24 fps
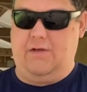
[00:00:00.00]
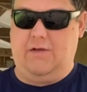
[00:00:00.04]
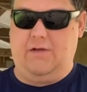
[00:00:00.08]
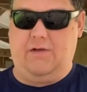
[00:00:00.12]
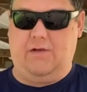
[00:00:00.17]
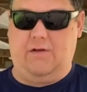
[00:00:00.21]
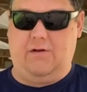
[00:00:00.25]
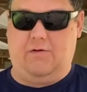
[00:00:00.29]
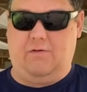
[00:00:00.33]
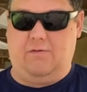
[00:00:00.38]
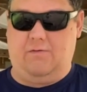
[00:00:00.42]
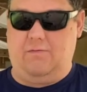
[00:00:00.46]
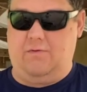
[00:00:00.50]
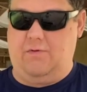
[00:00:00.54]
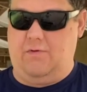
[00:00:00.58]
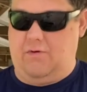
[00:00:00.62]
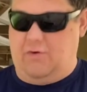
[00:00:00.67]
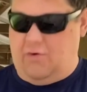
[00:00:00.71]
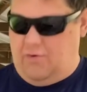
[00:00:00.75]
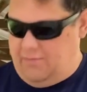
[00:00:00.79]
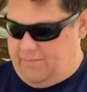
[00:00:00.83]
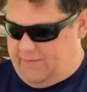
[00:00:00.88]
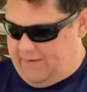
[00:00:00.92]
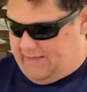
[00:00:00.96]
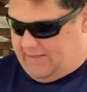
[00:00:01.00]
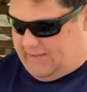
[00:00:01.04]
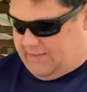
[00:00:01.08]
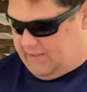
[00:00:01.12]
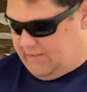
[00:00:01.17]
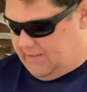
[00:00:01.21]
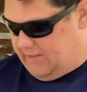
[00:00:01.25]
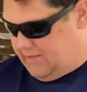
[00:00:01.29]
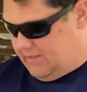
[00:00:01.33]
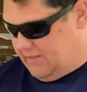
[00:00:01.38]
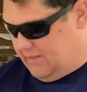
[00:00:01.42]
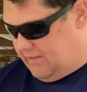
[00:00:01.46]
Good old low base.
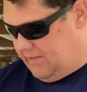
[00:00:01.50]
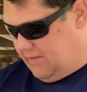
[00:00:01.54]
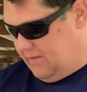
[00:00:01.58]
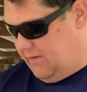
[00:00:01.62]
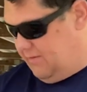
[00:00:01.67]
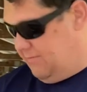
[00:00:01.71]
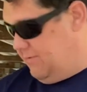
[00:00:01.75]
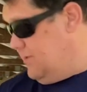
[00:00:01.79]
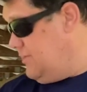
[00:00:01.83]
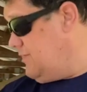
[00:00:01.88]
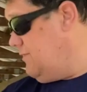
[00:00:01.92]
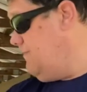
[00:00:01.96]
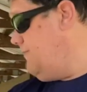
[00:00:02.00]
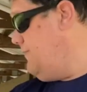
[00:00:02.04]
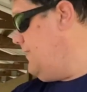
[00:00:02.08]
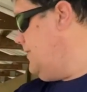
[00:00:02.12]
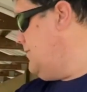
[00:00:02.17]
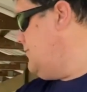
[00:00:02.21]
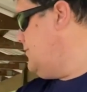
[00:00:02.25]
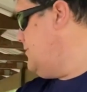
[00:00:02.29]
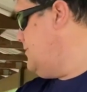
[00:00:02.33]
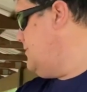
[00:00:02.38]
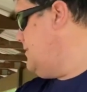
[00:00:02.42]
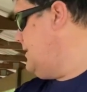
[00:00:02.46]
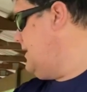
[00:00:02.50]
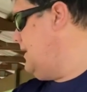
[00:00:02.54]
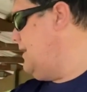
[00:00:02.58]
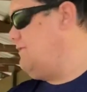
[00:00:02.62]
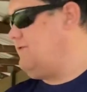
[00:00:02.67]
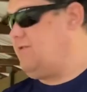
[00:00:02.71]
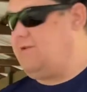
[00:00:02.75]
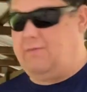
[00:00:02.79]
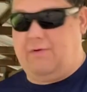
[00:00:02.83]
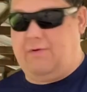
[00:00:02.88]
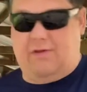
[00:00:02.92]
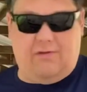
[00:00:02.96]
This is a bunch of Federal, and I have
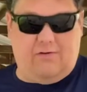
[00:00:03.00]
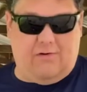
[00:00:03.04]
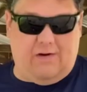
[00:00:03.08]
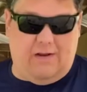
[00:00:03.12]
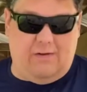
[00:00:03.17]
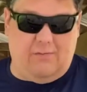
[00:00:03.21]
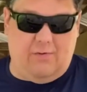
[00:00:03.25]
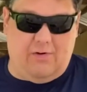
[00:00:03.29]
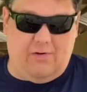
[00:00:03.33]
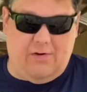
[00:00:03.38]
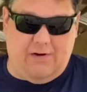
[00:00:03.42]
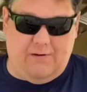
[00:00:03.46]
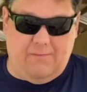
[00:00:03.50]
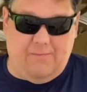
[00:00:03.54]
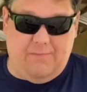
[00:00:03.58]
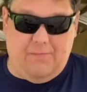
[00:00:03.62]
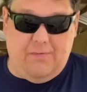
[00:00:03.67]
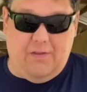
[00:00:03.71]
some other ammo here,